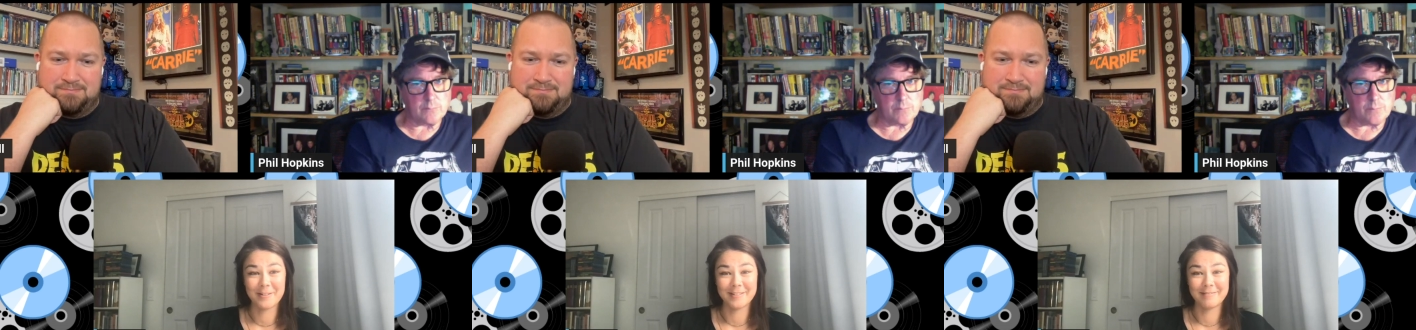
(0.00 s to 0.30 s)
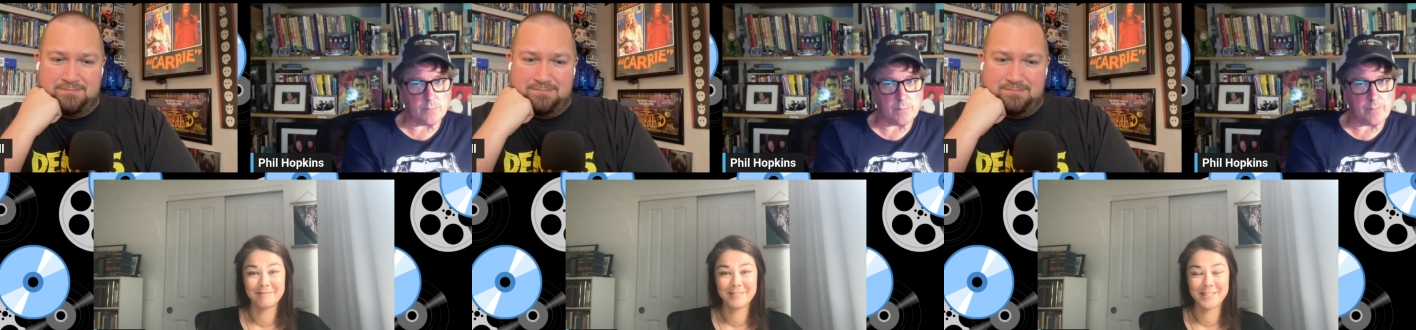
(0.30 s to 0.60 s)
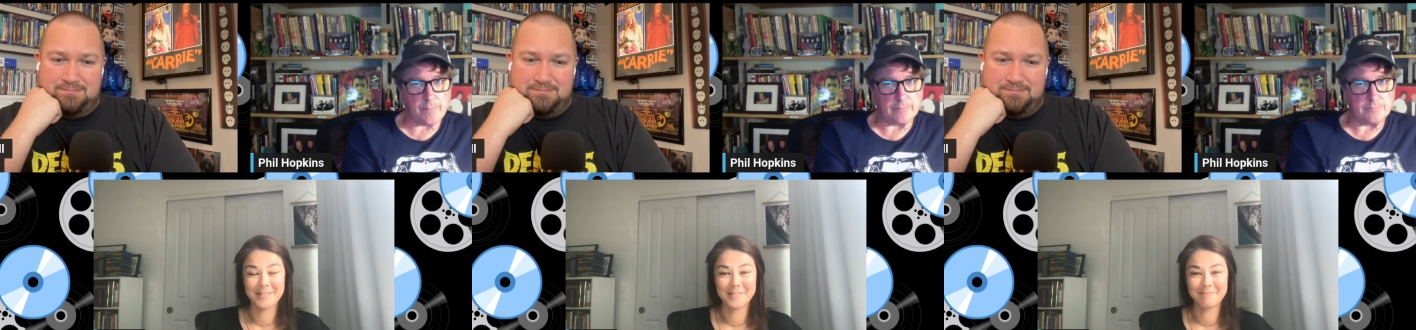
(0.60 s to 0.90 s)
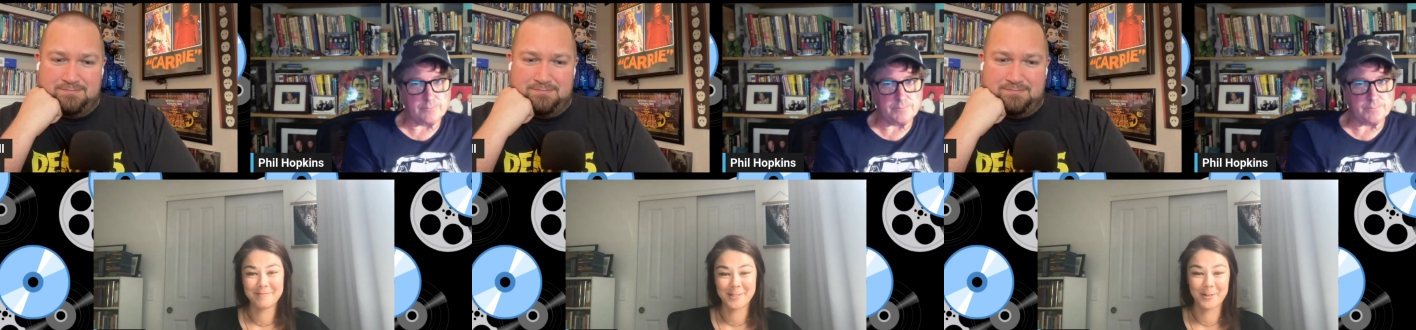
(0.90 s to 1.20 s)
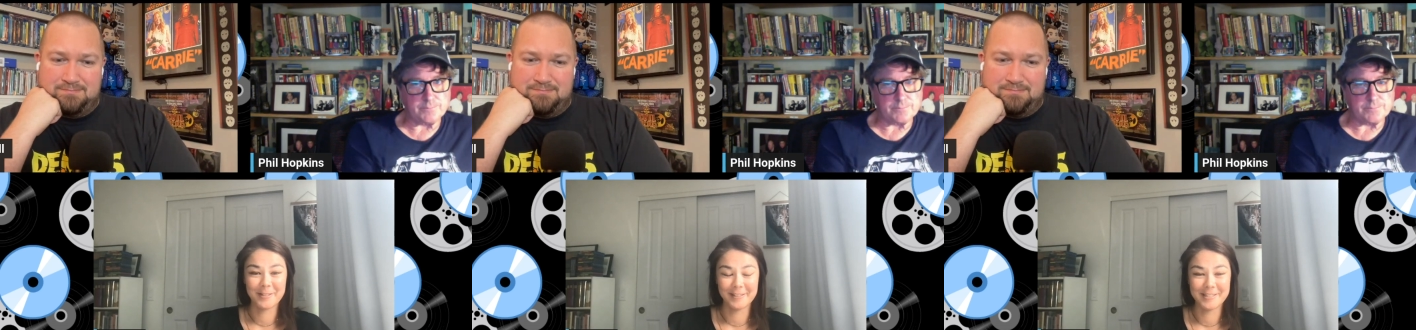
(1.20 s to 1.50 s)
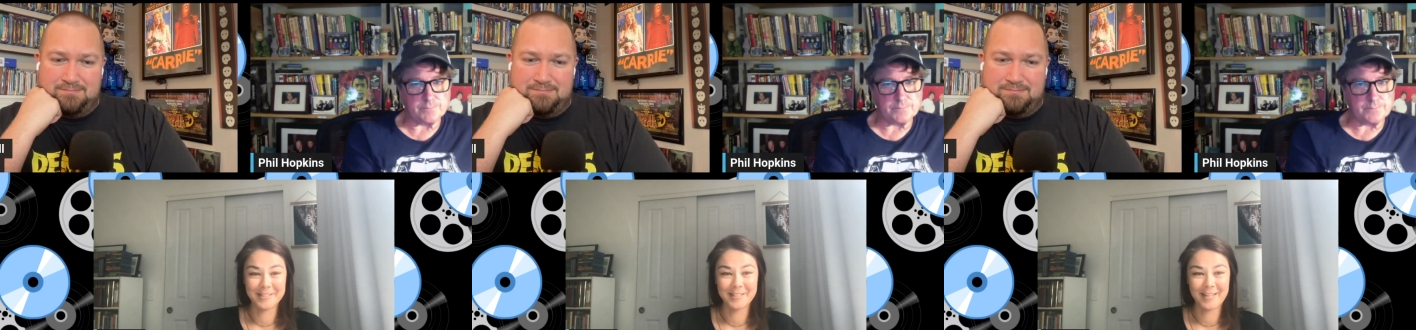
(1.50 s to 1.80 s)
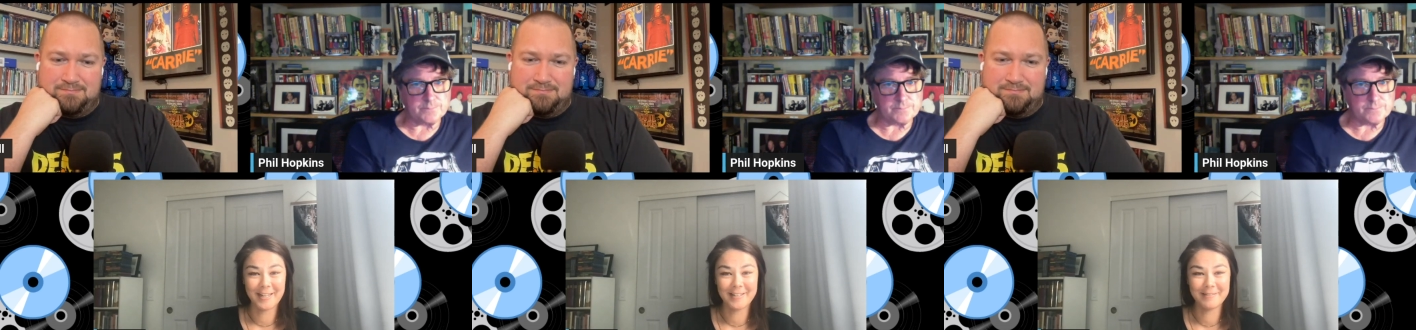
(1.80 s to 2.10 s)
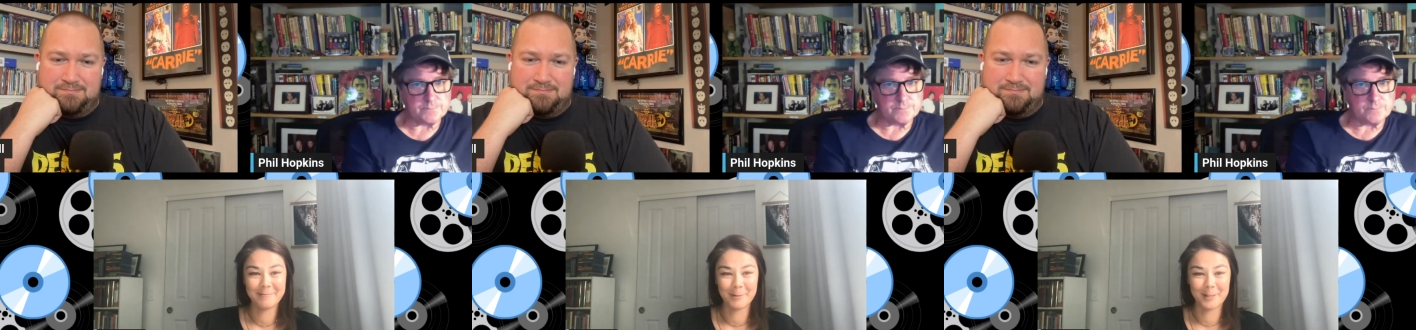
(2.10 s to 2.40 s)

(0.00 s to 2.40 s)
Speaker 1: and in circulation again with